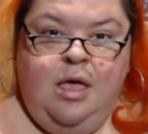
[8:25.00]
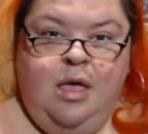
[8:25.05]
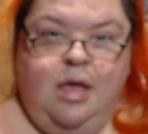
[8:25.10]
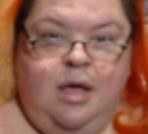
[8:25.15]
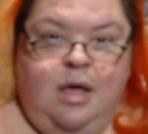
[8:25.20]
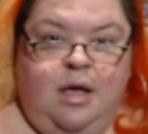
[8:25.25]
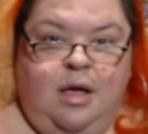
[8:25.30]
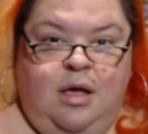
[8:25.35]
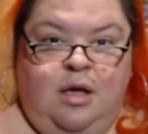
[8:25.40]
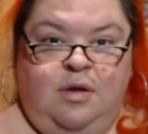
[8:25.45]

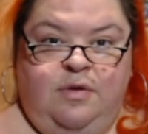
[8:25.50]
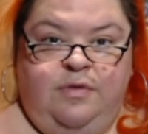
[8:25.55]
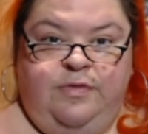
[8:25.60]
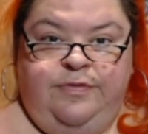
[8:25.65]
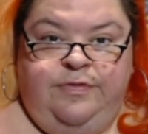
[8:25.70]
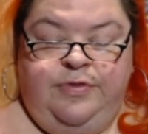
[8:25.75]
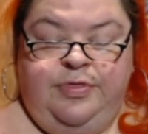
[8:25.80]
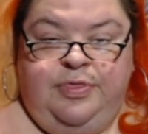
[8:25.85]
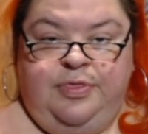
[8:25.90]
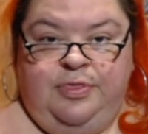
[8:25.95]
of
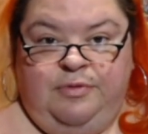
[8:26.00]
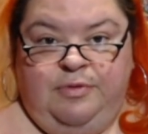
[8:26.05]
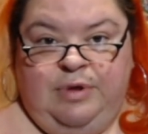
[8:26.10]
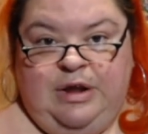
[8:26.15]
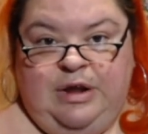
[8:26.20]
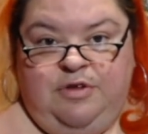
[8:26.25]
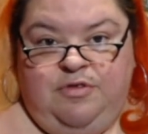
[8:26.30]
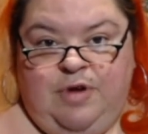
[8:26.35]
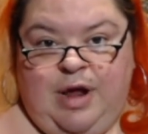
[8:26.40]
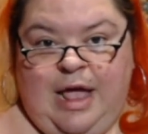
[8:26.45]
3
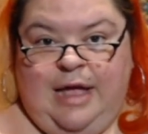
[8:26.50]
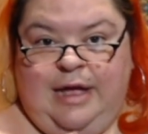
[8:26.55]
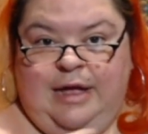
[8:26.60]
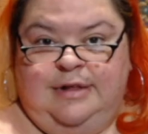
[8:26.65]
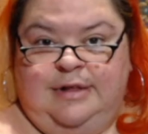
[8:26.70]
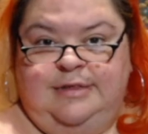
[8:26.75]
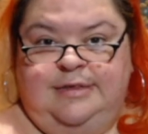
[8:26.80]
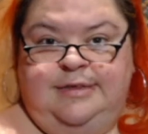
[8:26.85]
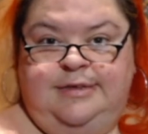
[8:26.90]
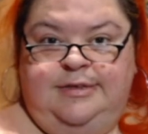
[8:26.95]

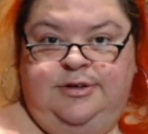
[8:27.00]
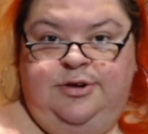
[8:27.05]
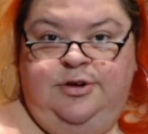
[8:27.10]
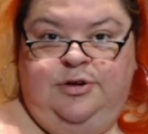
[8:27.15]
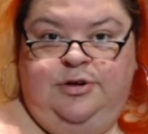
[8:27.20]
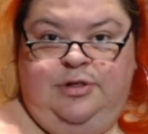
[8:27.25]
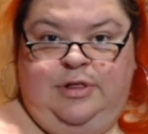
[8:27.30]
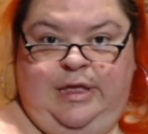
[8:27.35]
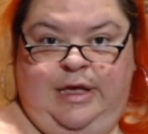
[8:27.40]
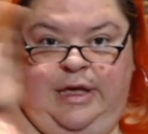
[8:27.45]
dragons
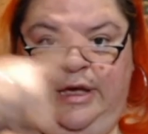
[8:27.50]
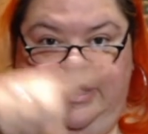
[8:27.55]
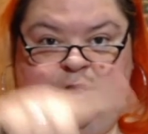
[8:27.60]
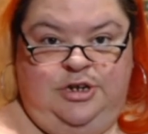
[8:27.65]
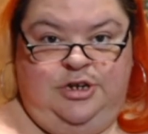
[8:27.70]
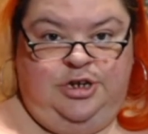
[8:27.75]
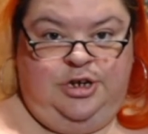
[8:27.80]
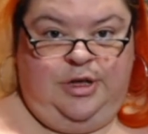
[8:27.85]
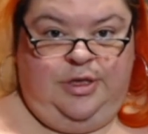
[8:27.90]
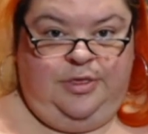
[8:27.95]
circling
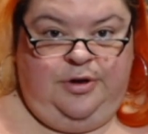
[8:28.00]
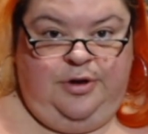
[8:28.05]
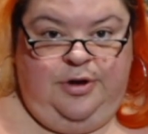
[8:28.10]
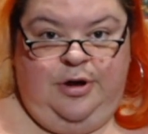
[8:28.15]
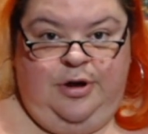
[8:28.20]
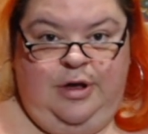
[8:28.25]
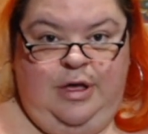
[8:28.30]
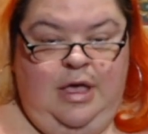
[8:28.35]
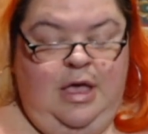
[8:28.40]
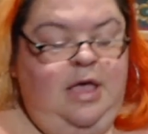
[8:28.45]
each other,
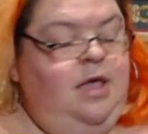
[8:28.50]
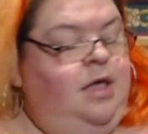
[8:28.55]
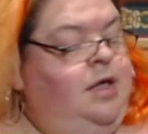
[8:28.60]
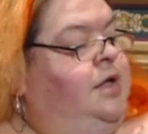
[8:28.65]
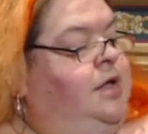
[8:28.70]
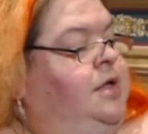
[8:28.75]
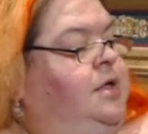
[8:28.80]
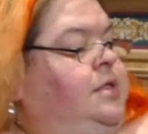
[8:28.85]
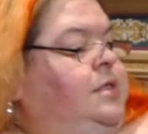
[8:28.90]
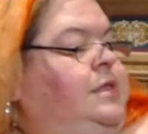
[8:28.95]

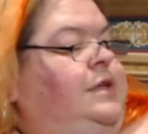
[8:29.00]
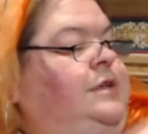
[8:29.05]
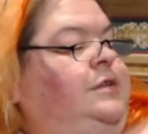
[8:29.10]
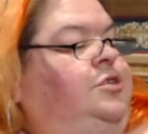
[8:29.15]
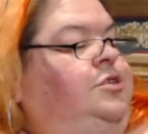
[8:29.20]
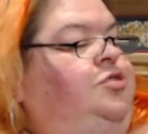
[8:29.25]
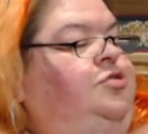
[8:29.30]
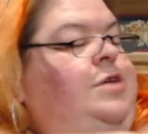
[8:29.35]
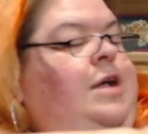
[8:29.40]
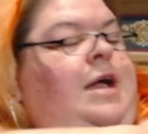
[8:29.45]
and the
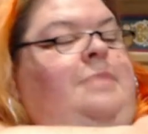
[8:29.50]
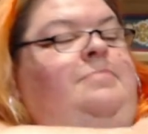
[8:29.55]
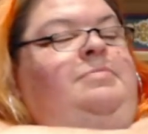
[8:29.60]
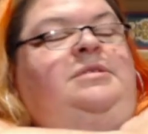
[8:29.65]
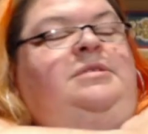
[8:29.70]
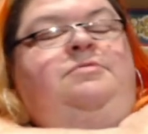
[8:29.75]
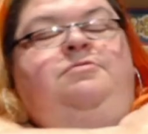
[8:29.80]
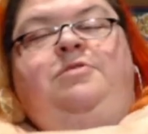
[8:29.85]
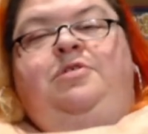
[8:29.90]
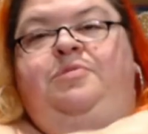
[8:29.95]
straps
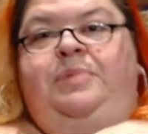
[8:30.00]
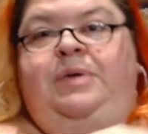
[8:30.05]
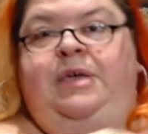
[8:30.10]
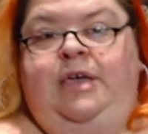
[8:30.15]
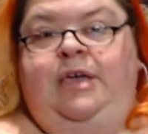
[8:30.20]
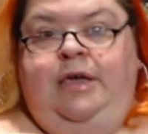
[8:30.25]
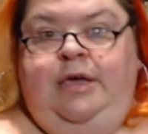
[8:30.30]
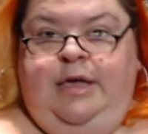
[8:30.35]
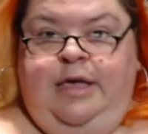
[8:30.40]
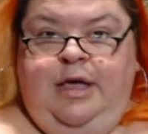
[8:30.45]
will
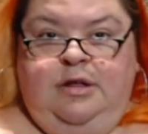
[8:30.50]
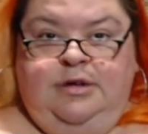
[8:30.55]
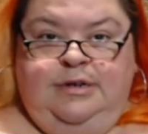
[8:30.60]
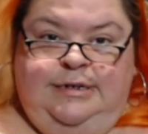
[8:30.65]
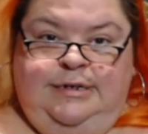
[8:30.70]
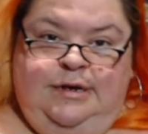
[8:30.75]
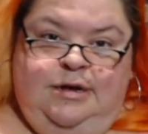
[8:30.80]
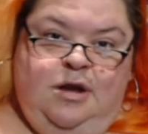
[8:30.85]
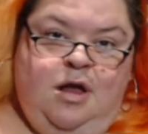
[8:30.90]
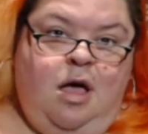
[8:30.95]
be
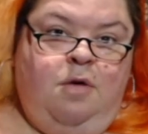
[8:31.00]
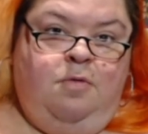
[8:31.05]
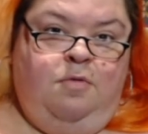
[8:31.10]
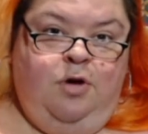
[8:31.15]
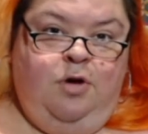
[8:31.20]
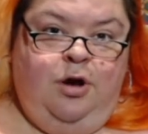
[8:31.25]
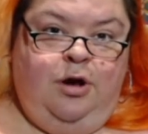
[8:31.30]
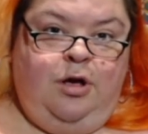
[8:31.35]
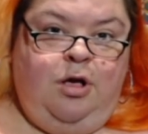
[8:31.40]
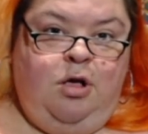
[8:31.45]
Celtic
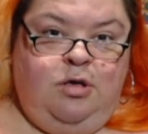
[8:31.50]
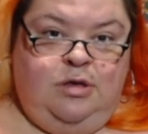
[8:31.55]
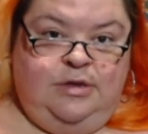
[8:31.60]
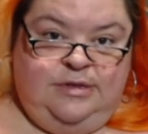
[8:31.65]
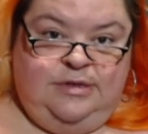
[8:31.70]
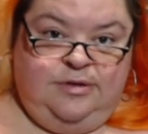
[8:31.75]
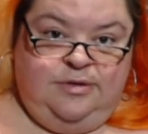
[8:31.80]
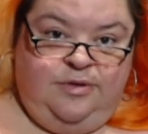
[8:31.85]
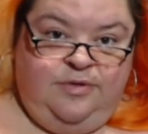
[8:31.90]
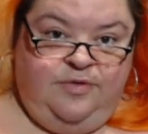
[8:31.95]
knotwork,
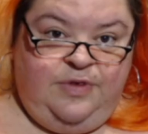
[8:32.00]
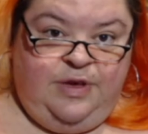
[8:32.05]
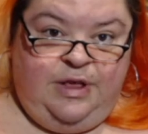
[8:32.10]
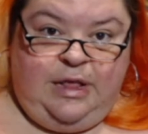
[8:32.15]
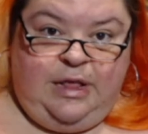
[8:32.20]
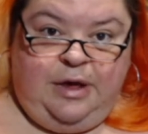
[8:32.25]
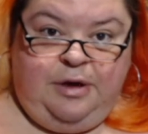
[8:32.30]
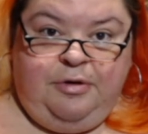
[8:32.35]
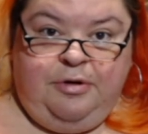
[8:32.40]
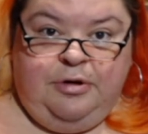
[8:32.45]
also in
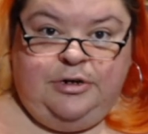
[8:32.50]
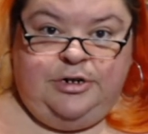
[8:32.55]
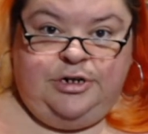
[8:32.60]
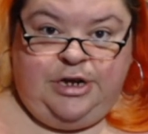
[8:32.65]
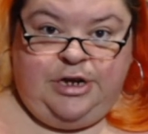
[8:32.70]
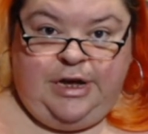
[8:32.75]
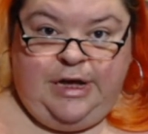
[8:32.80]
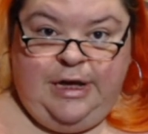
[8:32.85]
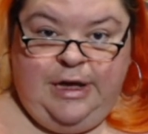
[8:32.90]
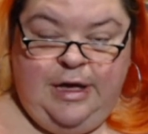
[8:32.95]
filet
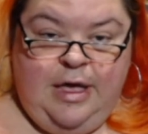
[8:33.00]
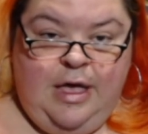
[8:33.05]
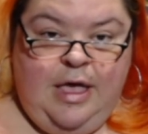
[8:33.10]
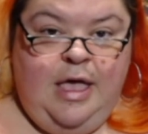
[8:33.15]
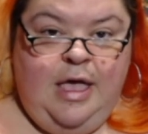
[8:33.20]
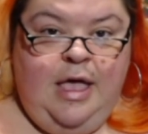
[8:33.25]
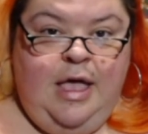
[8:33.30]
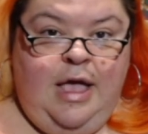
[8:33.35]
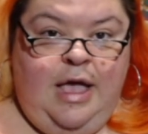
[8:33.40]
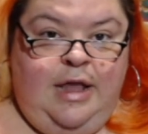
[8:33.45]
crochet,
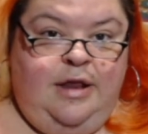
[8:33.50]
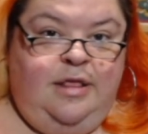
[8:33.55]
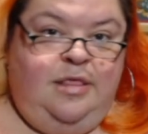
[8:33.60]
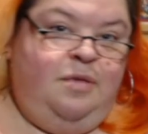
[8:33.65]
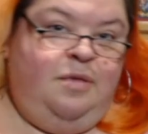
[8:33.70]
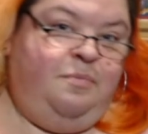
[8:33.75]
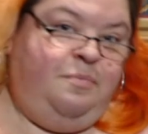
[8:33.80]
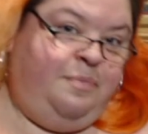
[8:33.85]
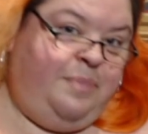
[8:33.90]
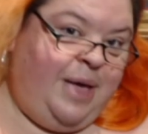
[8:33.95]
and in the
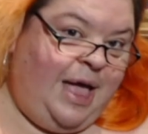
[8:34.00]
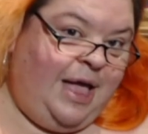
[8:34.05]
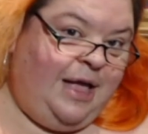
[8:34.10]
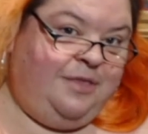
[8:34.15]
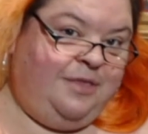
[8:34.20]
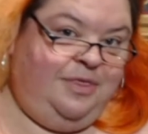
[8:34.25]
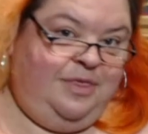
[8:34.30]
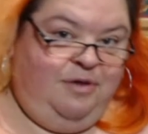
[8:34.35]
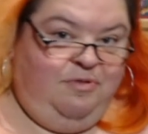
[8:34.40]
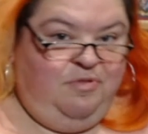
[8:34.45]
back
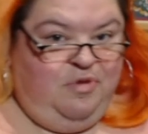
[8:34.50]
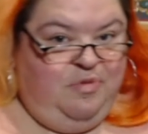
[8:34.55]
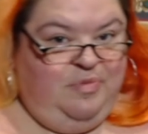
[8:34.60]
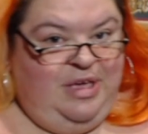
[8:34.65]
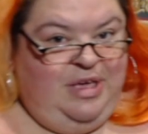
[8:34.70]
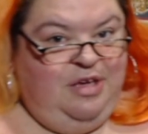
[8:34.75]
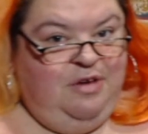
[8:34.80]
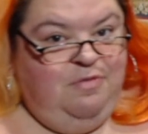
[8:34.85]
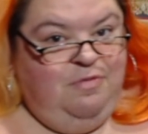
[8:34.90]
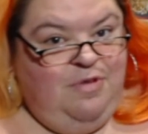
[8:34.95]
there will
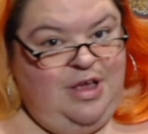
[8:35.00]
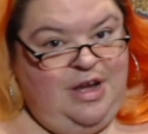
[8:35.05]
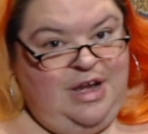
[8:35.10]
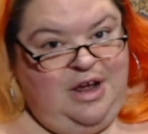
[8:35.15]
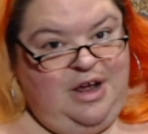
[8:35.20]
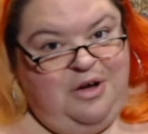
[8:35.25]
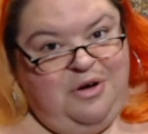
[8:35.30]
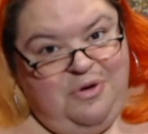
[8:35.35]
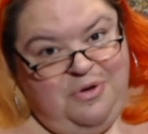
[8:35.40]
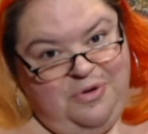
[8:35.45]
be a
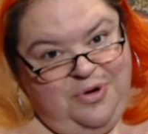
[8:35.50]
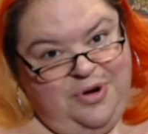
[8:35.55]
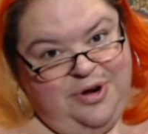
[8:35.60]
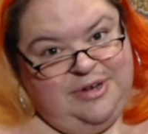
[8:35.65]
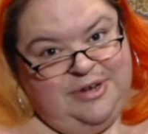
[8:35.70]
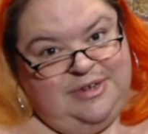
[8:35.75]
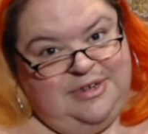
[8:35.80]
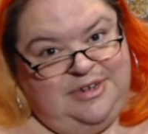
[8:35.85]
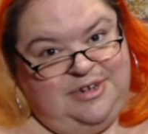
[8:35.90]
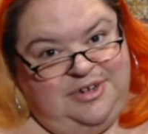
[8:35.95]
running
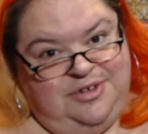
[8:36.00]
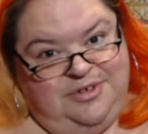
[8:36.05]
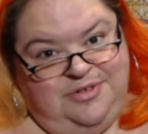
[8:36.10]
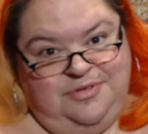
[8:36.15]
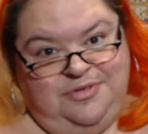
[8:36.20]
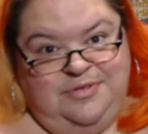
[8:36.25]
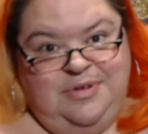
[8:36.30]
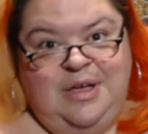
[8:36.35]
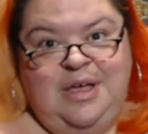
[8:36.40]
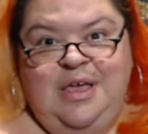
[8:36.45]
horse
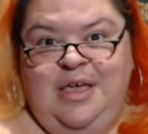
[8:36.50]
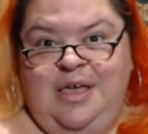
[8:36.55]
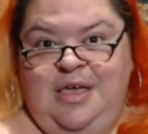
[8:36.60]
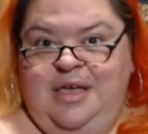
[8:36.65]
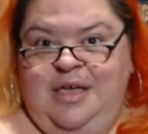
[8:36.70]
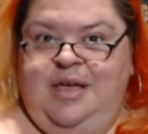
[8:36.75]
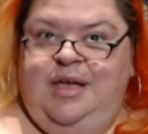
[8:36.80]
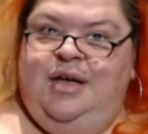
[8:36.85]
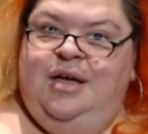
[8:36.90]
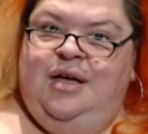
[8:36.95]
to
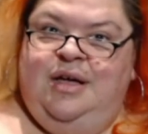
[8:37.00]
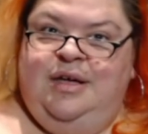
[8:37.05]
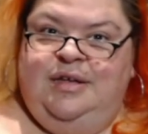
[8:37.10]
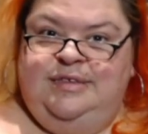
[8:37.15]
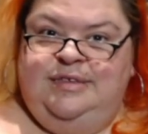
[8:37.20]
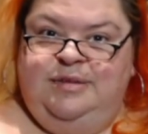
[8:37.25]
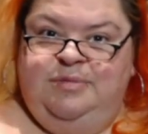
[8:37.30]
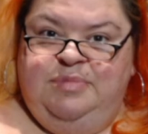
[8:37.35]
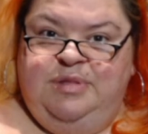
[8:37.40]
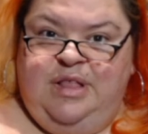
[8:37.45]

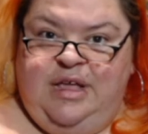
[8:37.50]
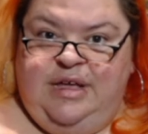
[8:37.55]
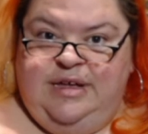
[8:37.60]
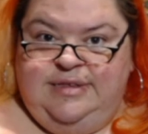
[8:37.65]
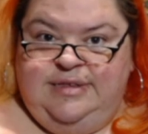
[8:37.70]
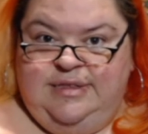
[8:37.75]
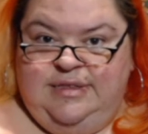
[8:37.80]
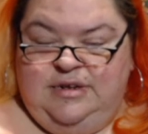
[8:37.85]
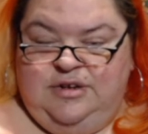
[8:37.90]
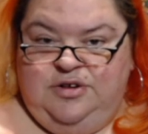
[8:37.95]
symbolize
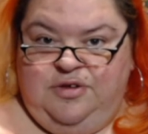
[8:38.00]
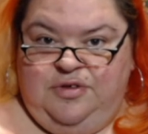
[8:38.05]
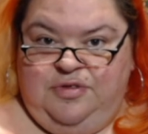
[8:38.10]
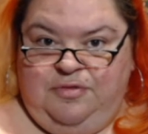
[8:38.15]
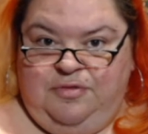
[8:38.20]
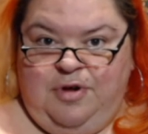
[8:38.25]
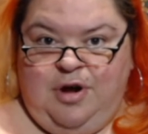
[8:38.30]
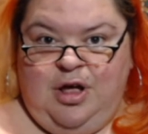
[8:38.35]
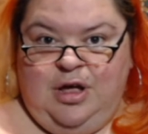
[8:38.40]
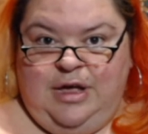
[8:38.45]
the
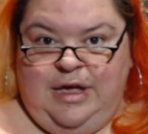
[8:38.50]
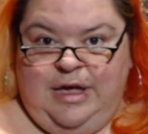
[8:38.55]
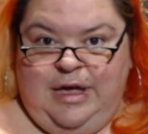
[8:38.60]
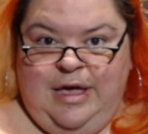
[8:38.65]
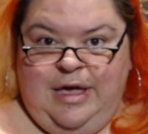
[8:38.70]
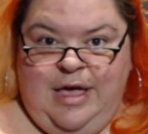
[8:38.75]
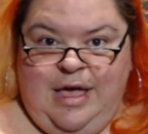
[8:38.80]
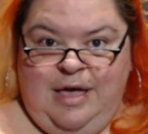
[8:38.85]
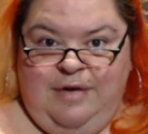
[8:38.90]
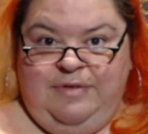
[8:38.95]
Dothraki
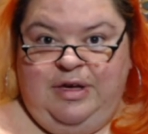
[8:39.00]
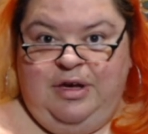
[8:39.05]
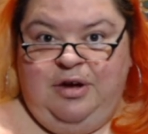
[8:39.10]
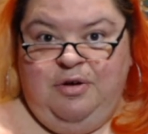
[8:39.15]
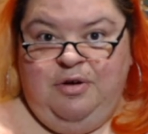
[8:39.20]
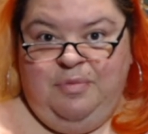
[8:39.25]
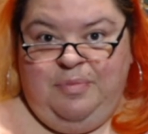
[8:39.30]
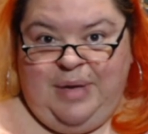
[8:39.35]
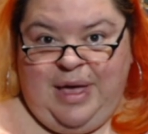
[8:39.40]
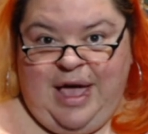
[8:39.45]
having her
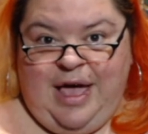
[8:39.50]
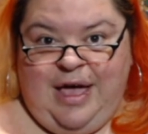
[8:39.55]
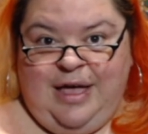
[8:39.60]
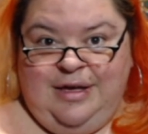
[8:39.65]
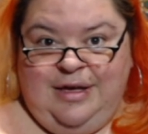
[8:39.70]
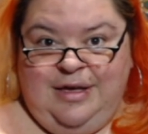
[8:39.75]
back.